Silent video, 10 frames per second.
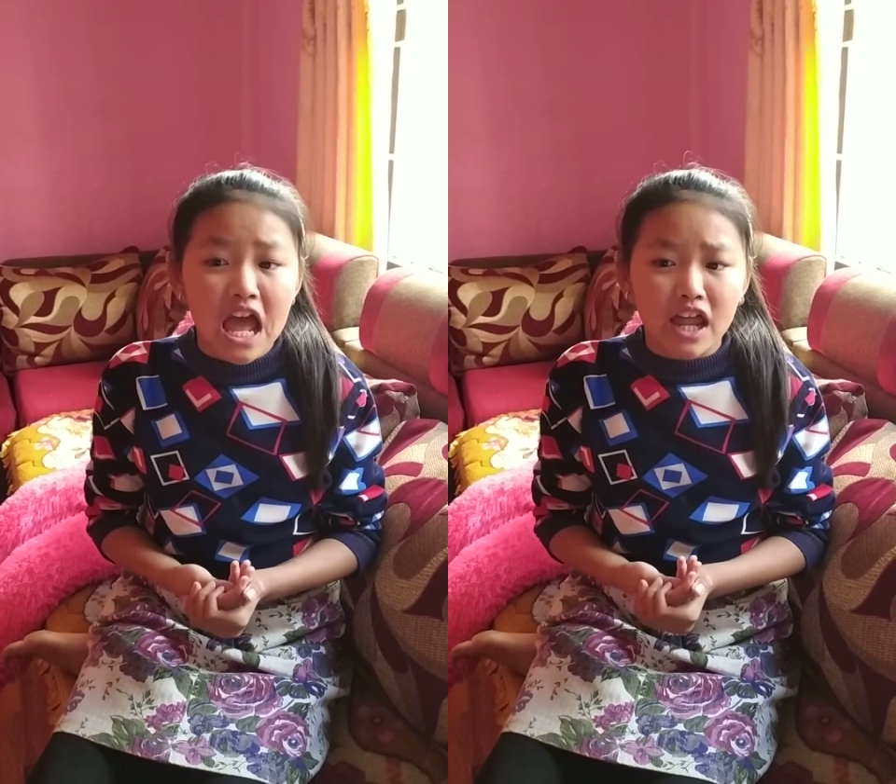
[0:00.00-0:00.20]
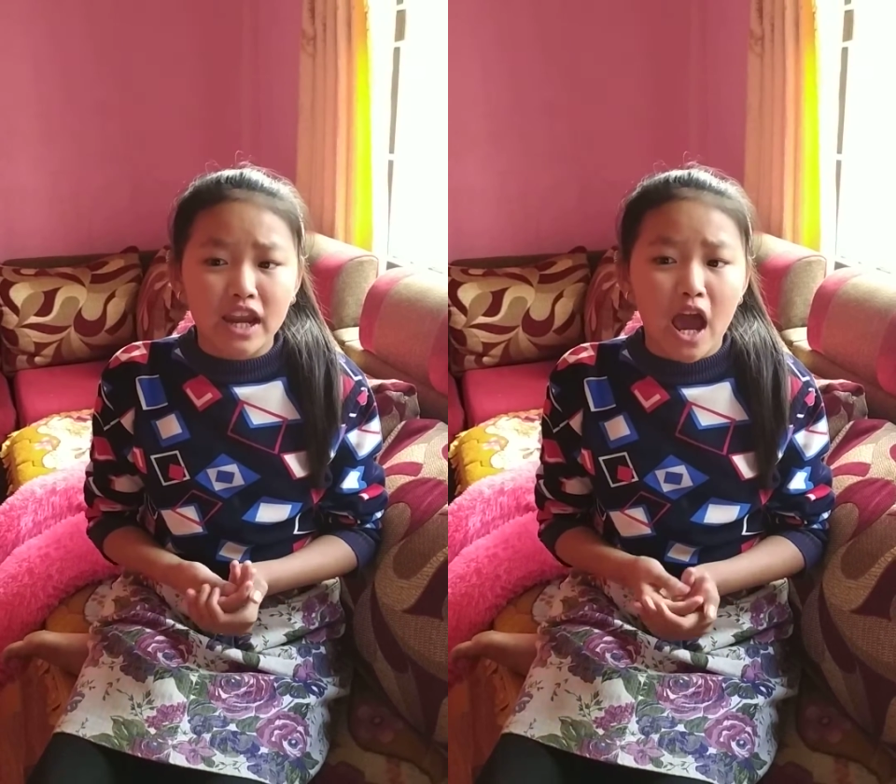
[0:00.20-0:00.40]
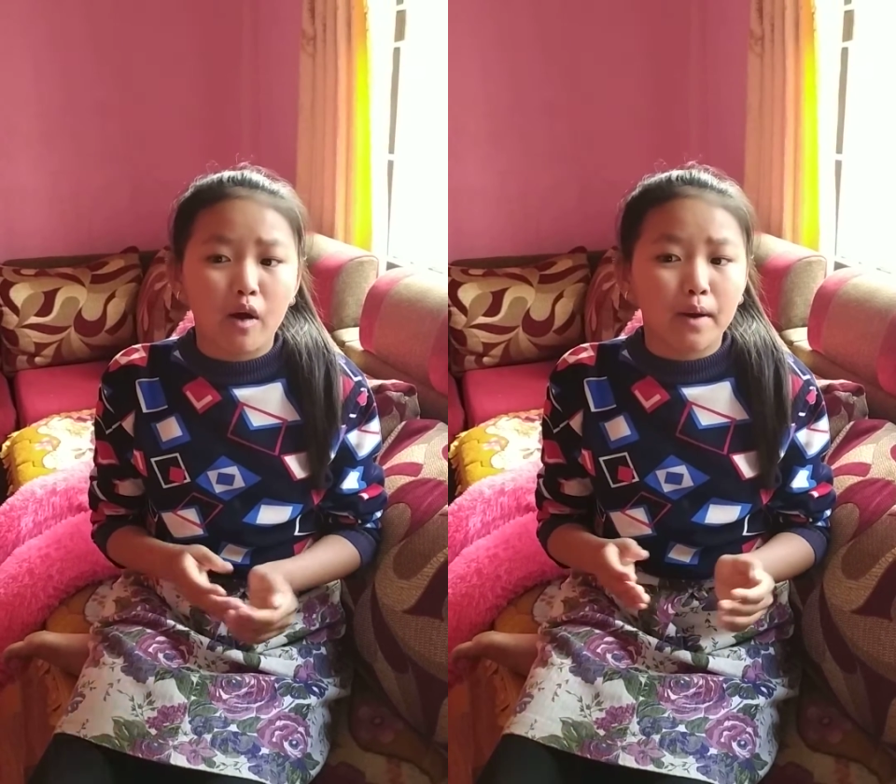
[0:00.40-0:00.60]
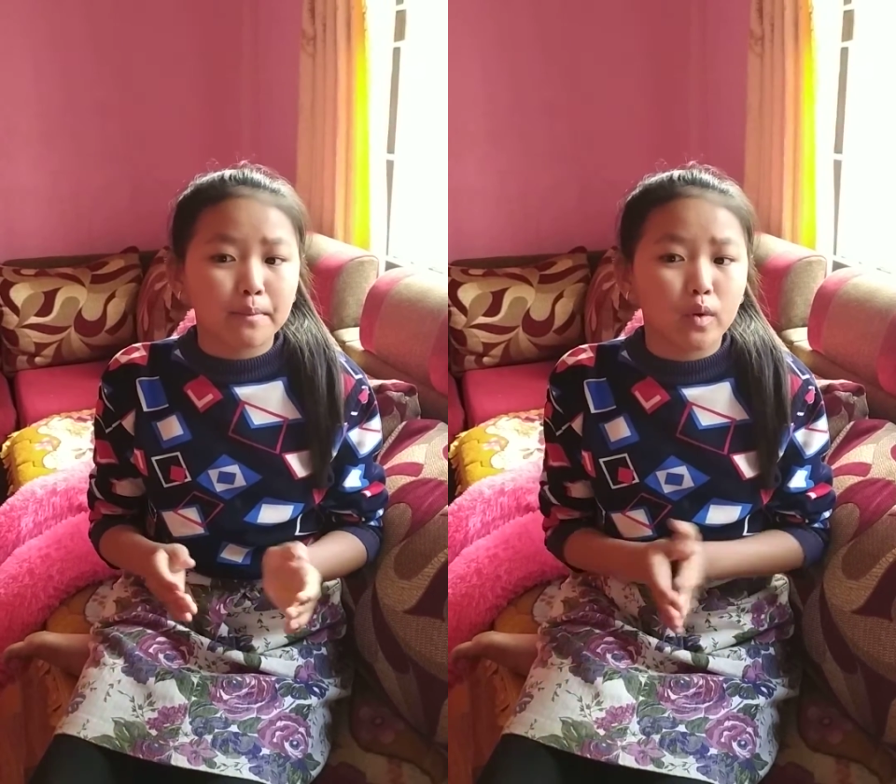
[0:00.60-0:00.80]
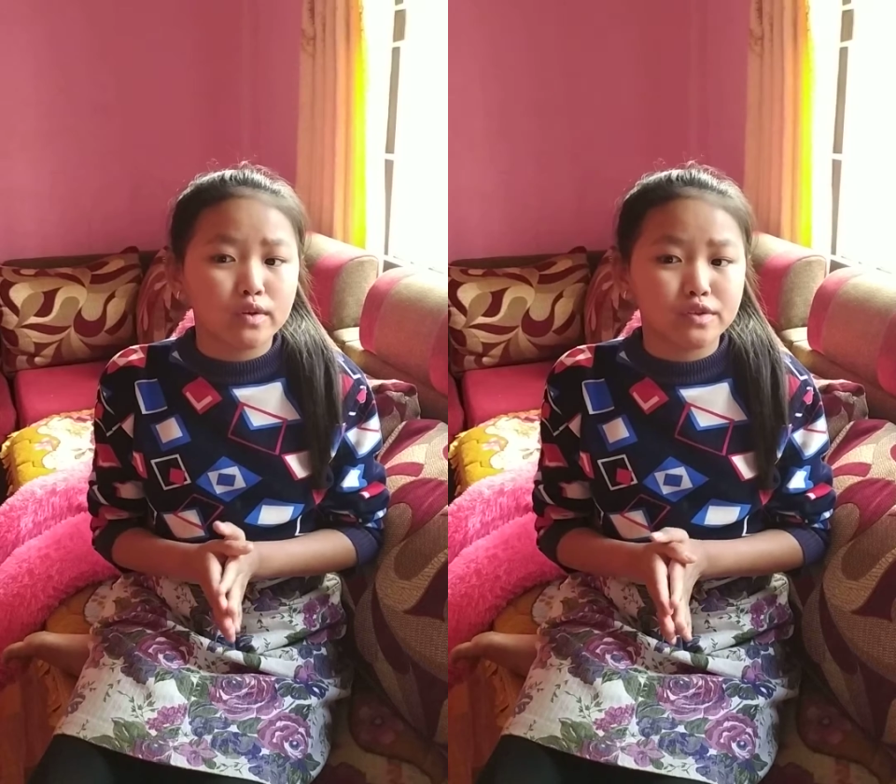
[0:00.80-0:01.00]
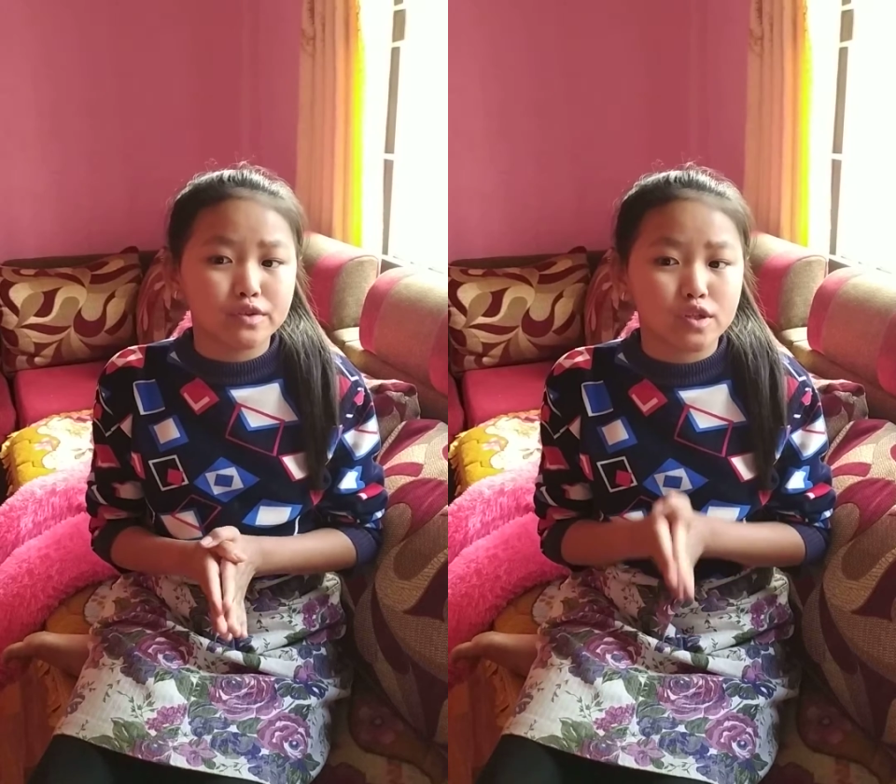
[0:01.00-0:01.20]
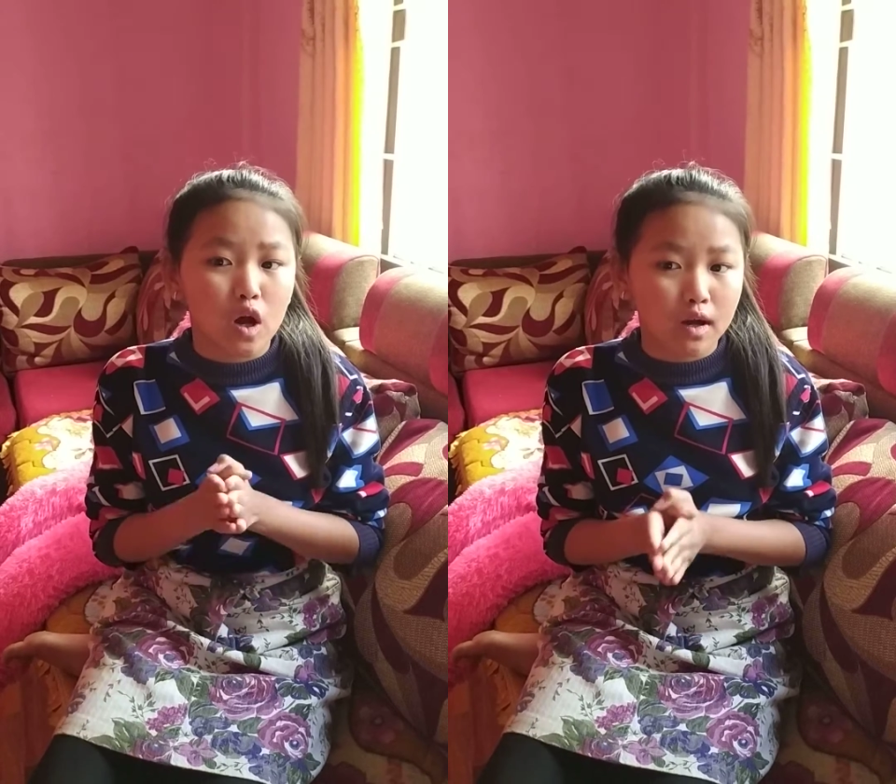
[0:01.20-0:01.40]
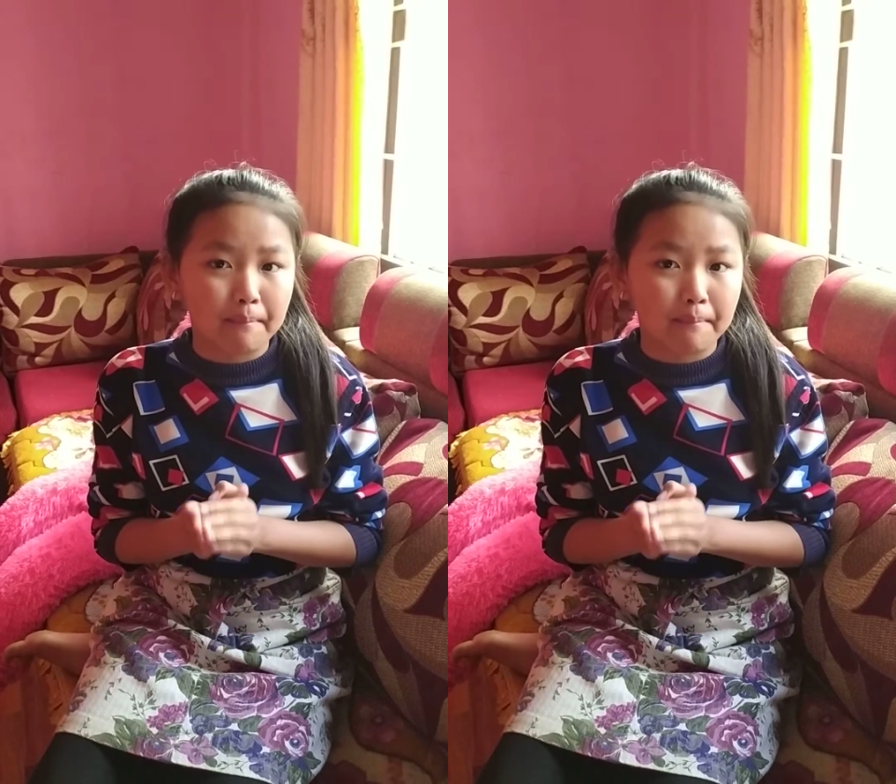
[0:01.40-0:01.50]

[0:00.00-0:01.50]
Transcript: now i'm going to talk